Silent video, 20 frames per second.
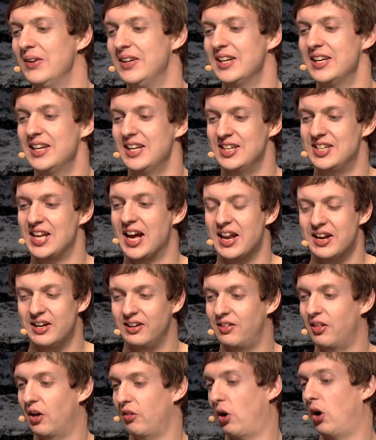didn't intend
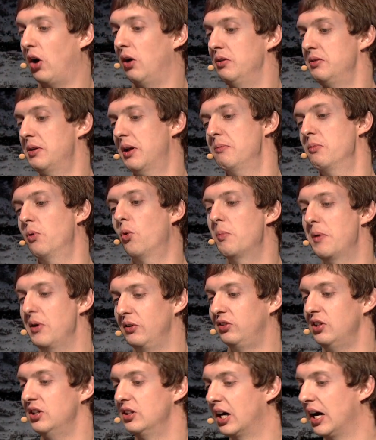that almost
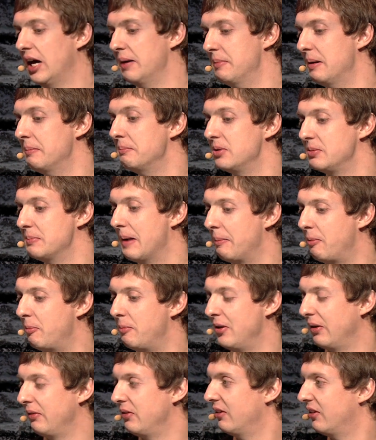the entire members map would be
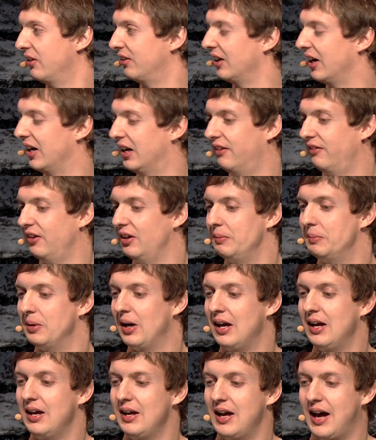on the other side of it, but
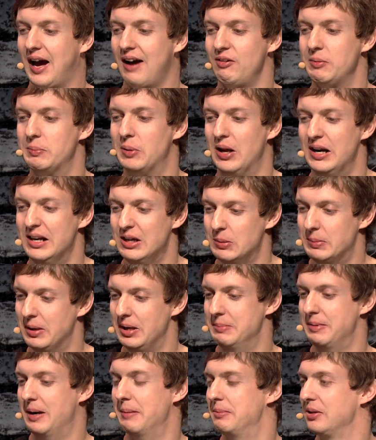having put a little bit of
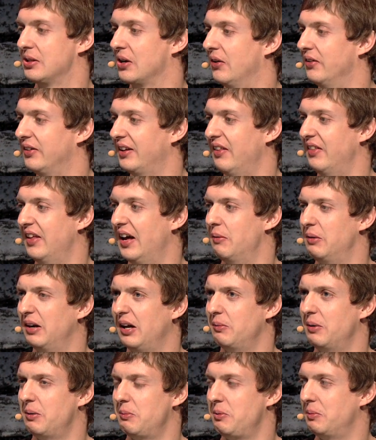members content there, we're like,
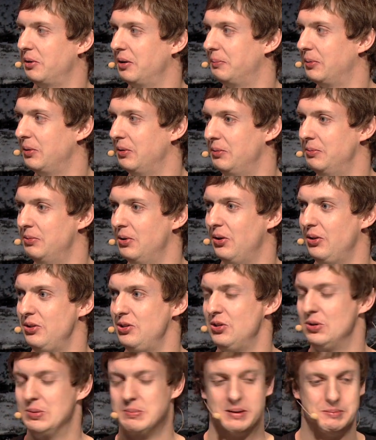well, we want to put the
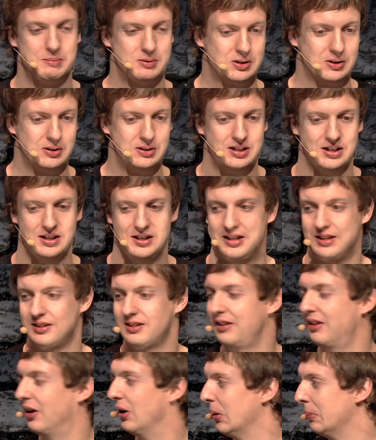new members content next to
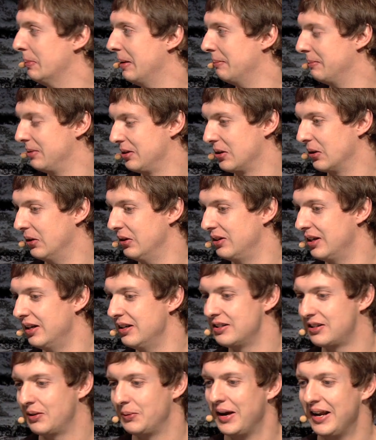the old members content,
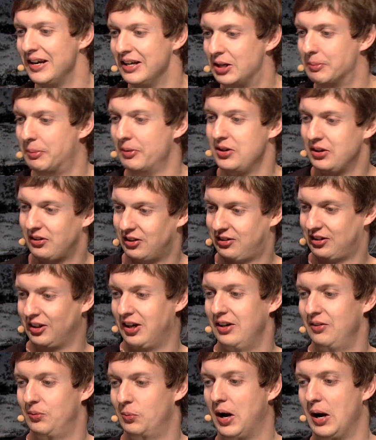so it ended up on the other
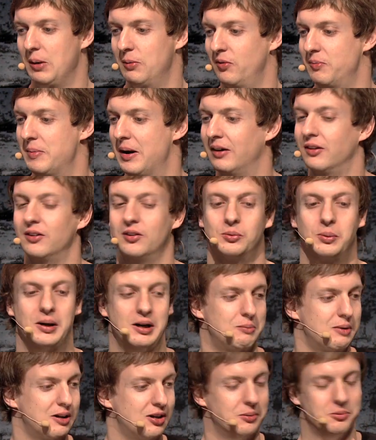side of White Wolf Mountain as well. And
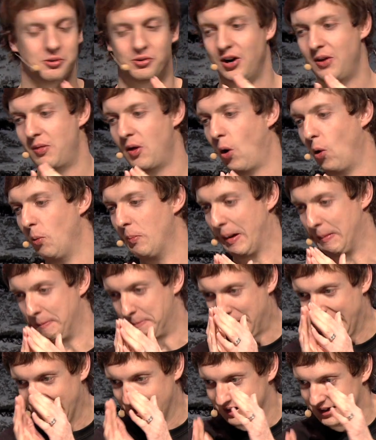we ended up growing the whole map
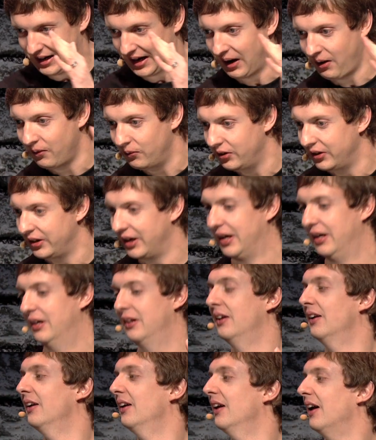back down again.
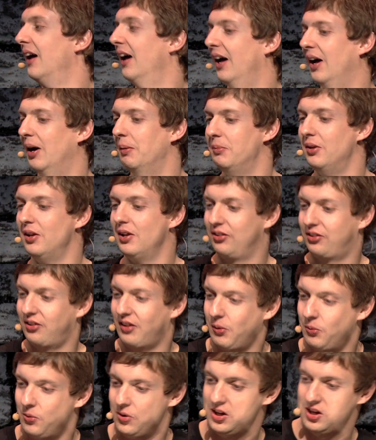So
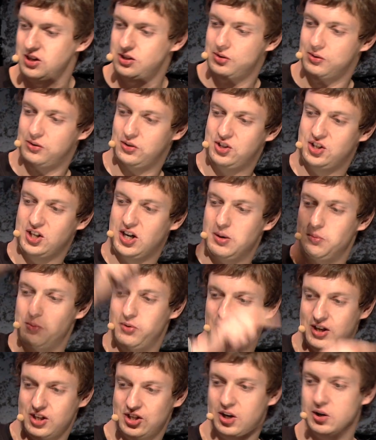that weird sort of shape with
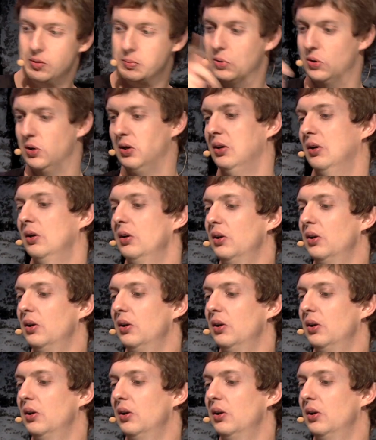that choke point